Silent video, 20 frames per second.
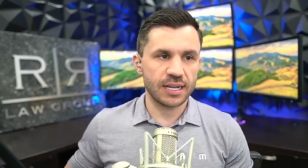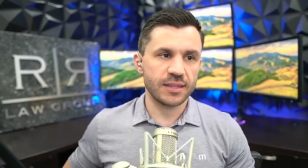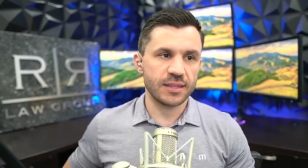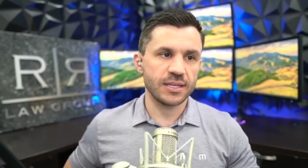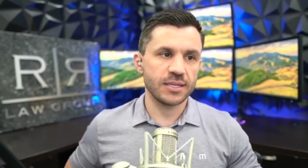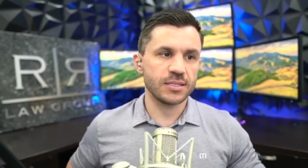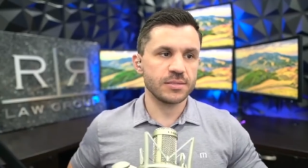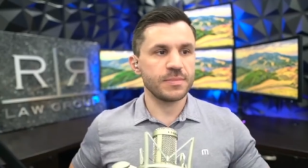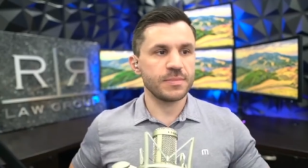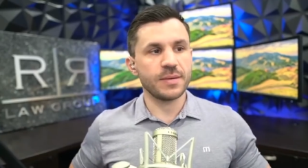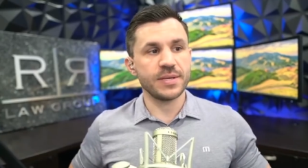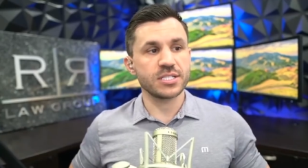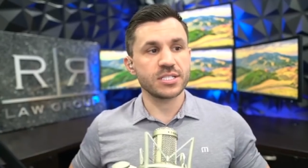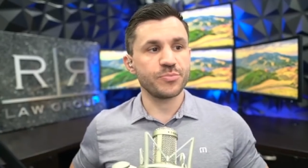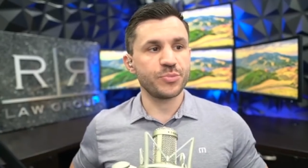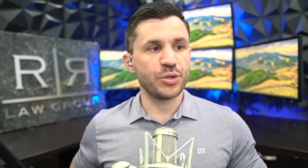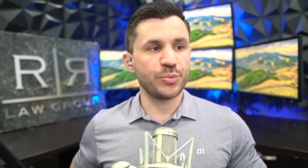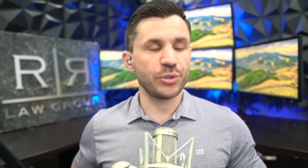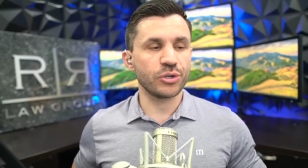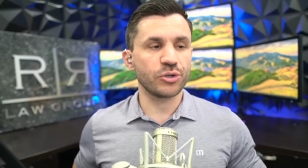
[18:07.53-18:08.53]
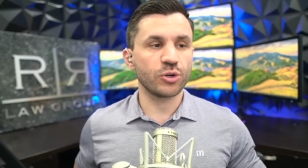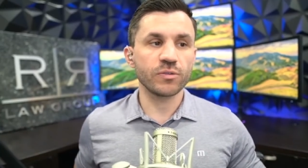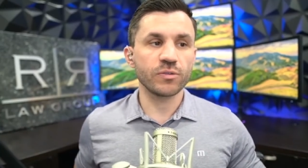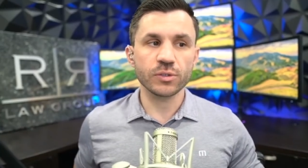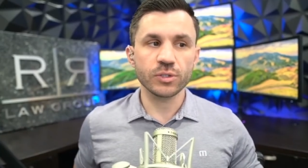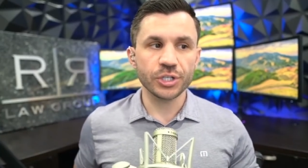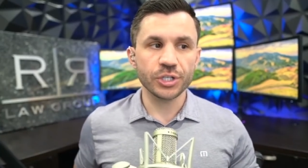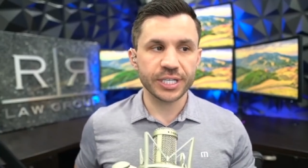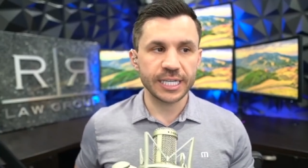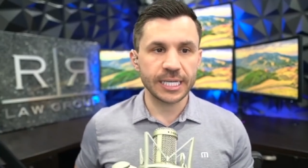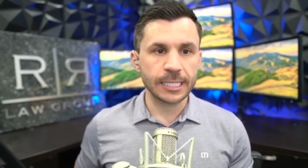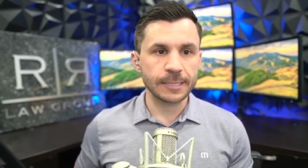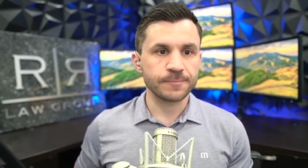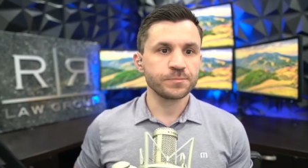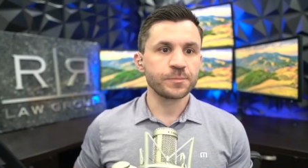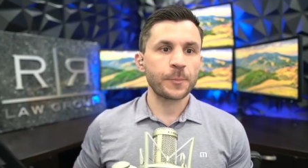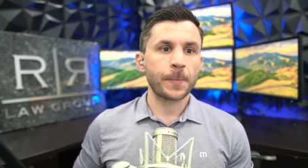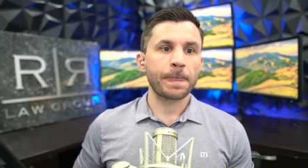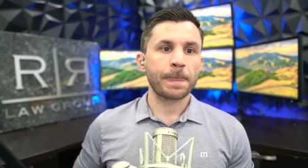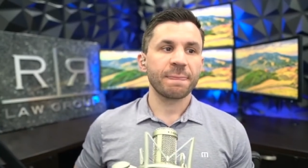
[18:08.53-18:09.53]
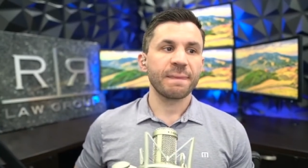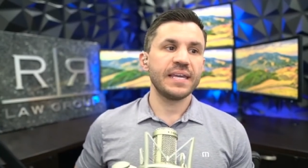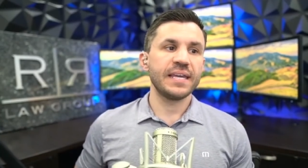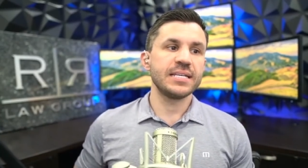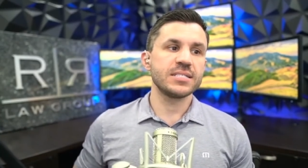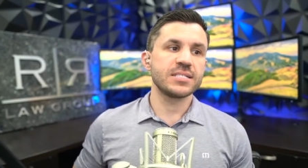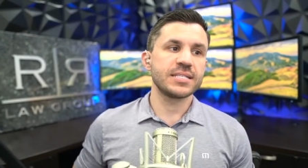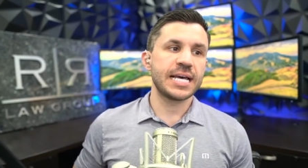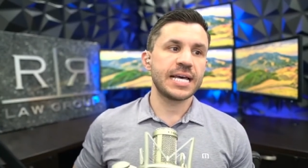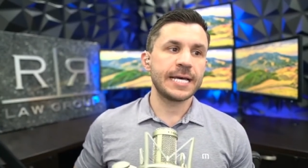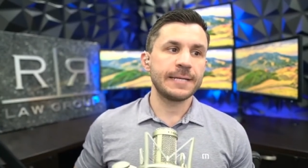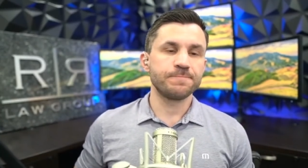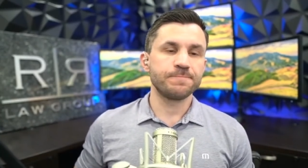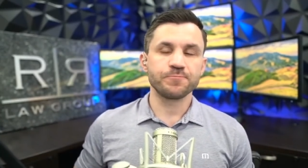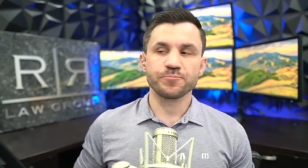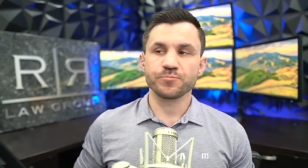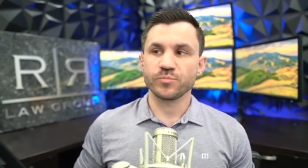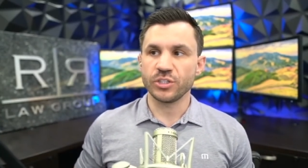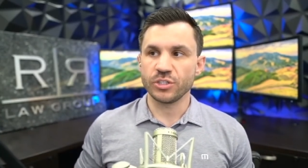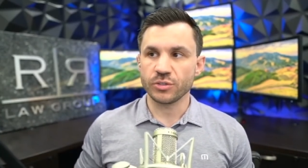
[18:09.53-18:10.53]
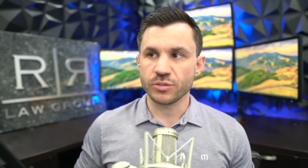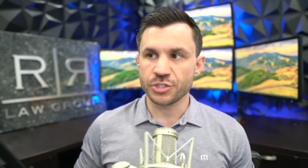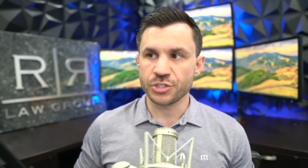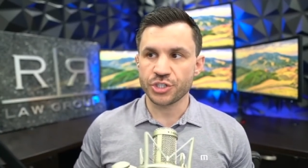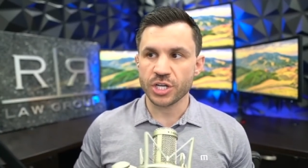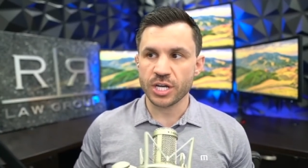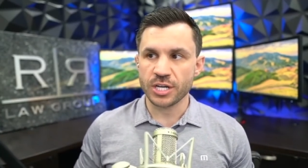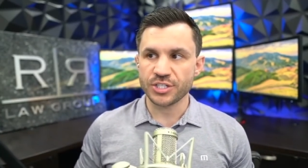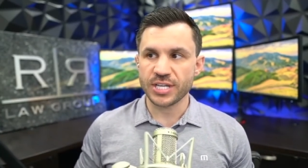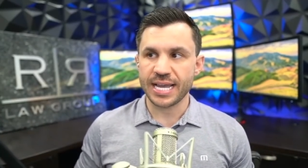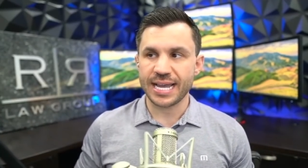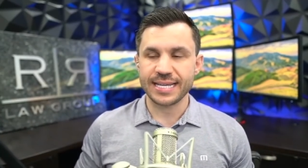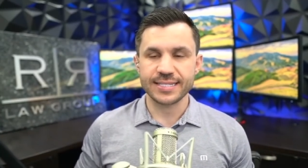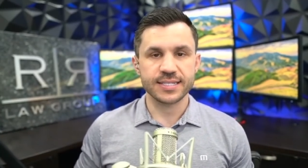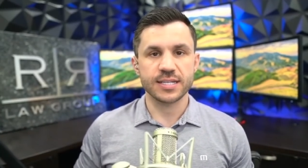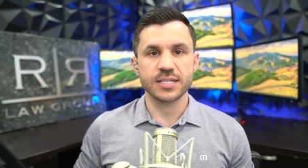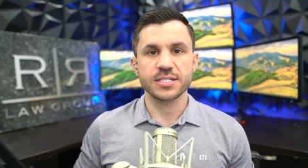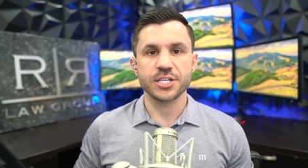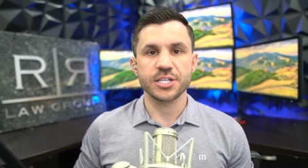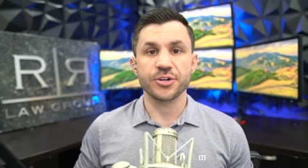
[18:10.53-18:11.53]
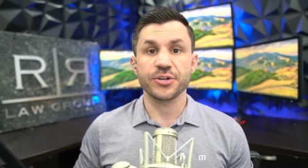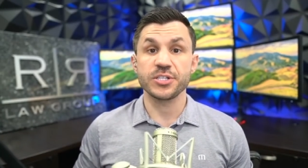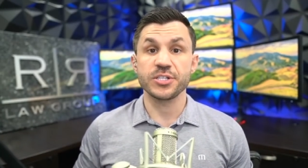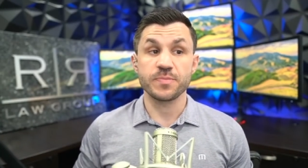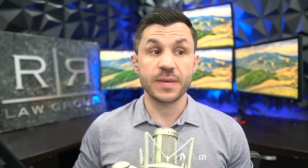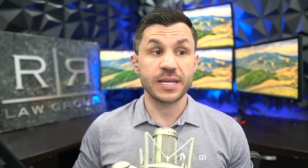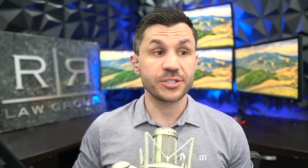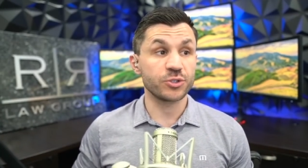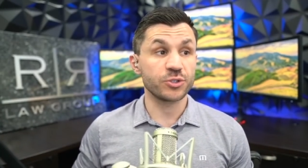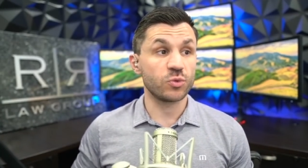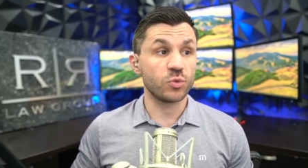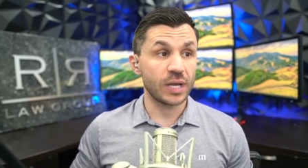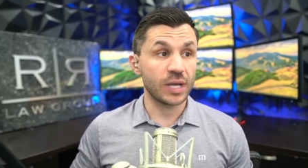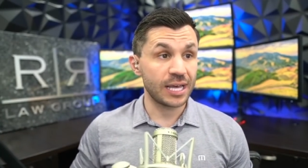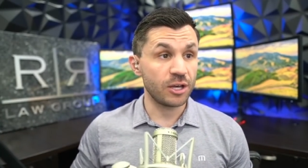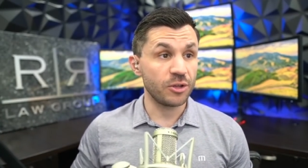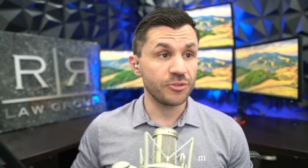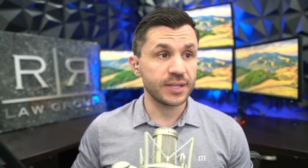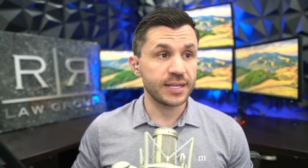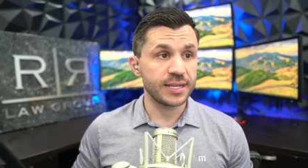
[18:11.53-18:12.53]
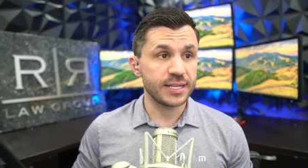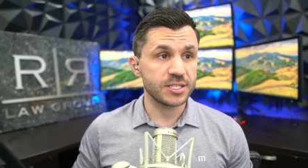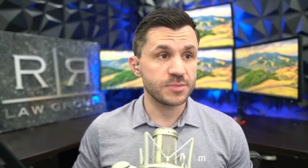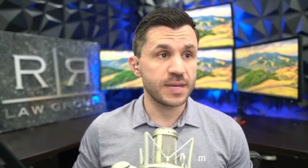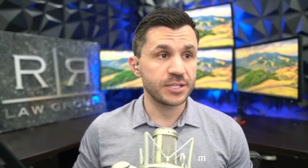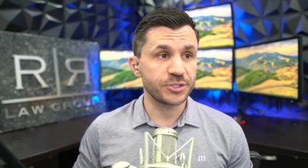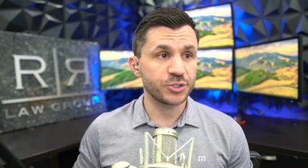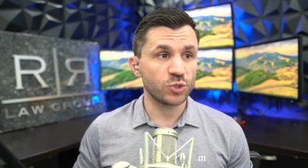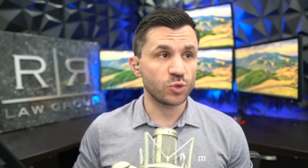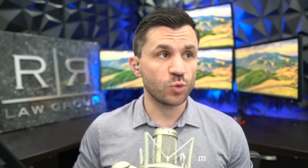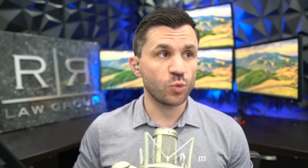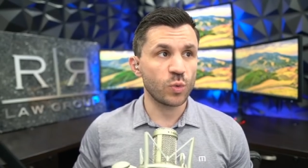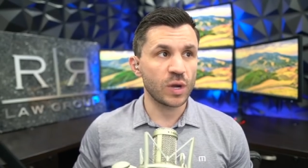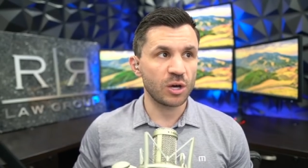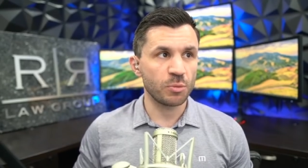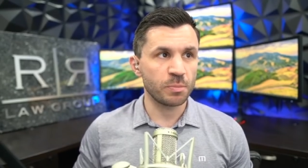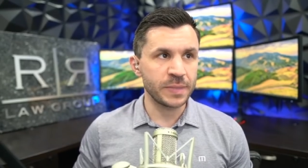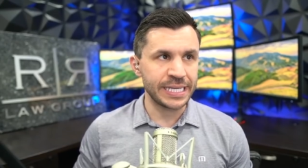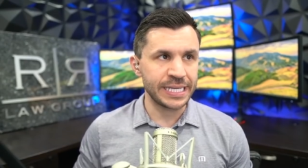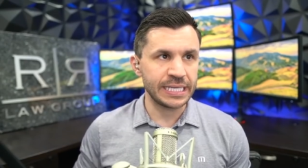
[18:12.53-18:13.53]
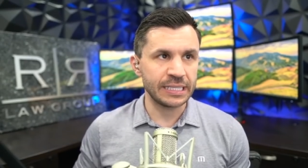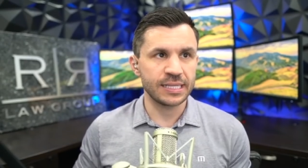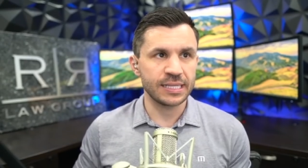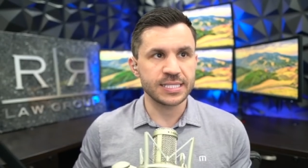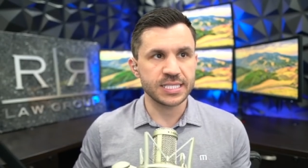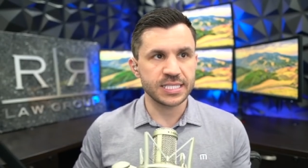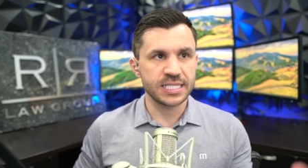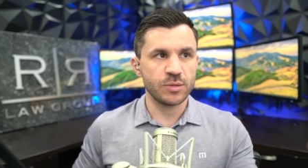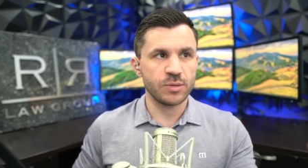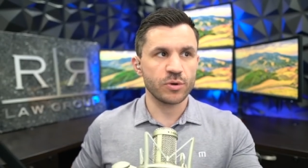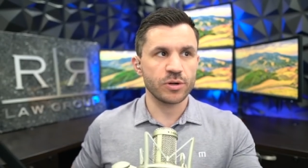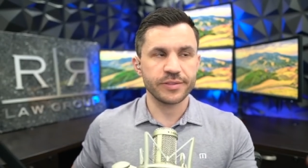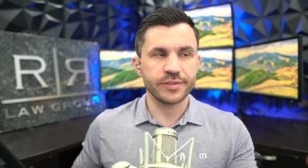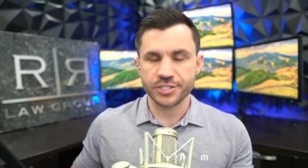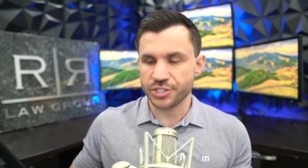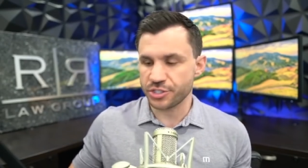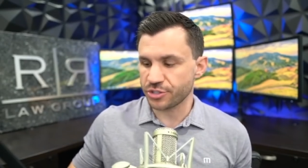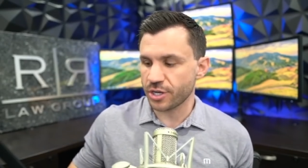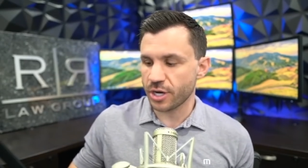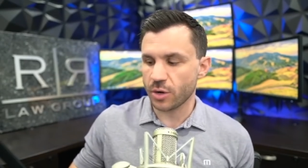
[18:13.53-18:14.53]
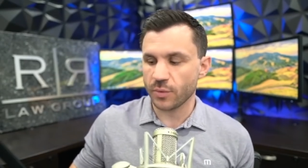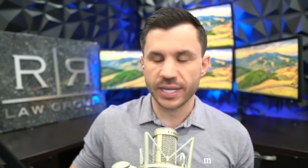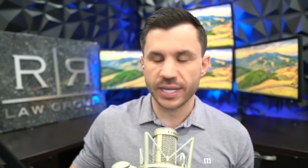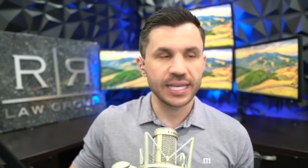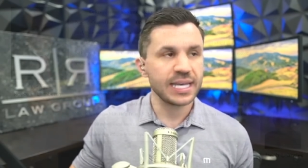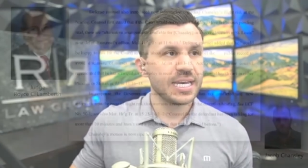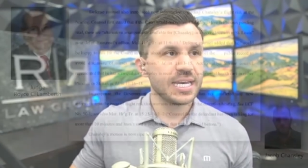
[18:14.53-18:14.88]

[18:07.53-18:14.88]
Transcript: I think maybe some people are overlooking, is that, you know, the judge has to consider his mental health and his mental well-being. Let's see where this is going.